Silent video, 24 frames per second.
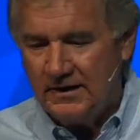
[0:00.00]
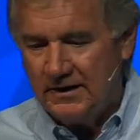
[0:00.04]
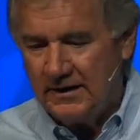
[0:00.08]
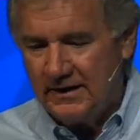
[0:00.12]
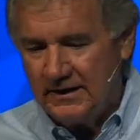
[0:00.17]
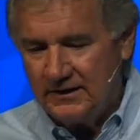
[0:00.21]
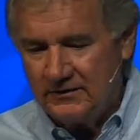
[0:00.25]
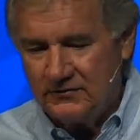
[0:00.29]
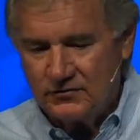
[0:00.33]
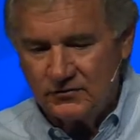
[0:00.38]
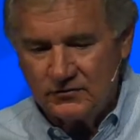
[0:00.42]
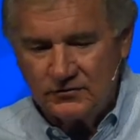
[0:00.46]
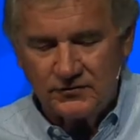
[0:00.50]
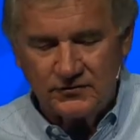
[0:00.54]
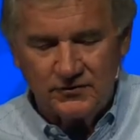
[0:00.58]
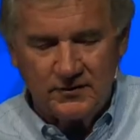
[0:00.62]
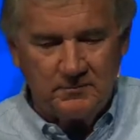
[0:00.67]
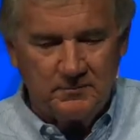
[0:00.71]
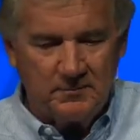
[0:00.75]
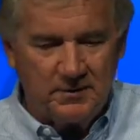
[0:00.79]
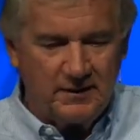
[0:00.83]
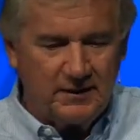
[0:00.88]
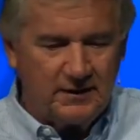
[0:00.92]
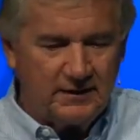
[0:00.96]
injure
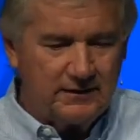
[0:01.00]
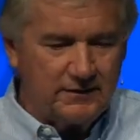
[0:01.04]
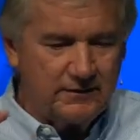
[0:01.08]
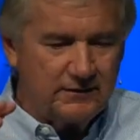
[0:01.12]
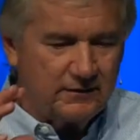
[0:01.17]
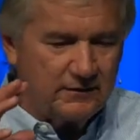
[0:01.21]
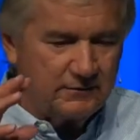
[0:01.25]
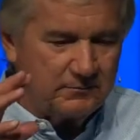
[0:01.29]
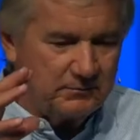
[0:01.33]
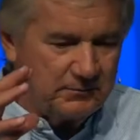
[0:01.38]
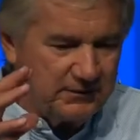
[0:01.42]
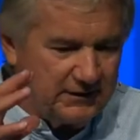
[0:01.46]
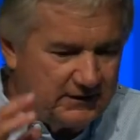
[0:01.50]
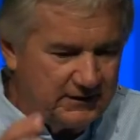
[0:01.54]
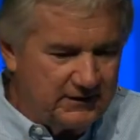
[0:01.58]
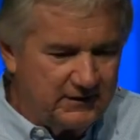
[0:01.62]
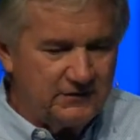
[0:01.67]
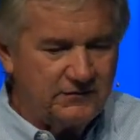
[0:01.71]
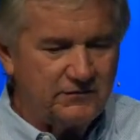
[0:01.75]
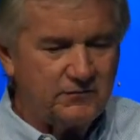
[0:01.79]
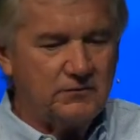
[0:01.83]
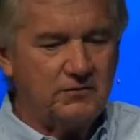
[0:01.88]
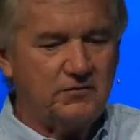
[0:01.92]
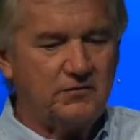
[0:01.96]
somebody or be
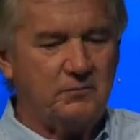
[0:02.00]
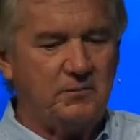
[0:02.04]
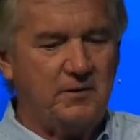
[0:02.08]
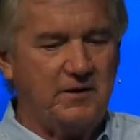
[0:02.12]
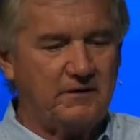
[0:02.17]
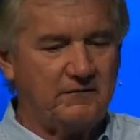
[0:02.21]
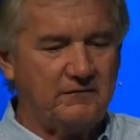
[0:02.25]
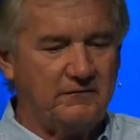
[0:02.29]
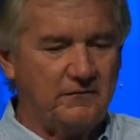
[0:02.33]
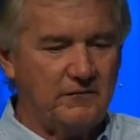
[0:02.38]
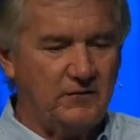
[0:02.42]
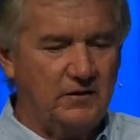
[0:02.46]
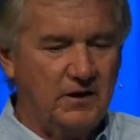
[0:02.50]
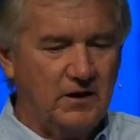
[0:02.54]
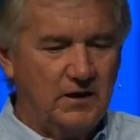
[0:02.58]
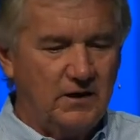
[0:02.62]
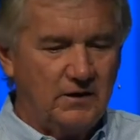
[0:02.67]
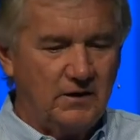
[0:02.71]
disrespectful.